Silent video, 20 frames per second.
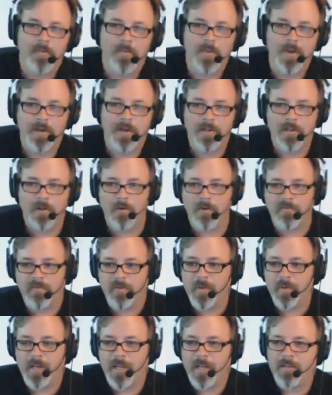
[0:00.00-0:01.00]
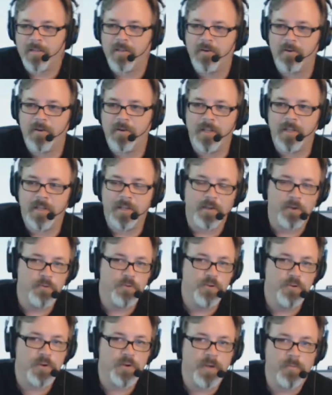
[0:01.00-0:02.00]
Well, hello everybody out there in
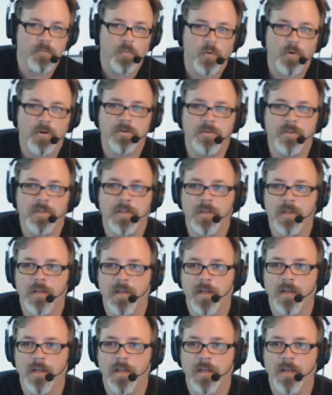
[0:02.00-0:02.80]
Ustream world.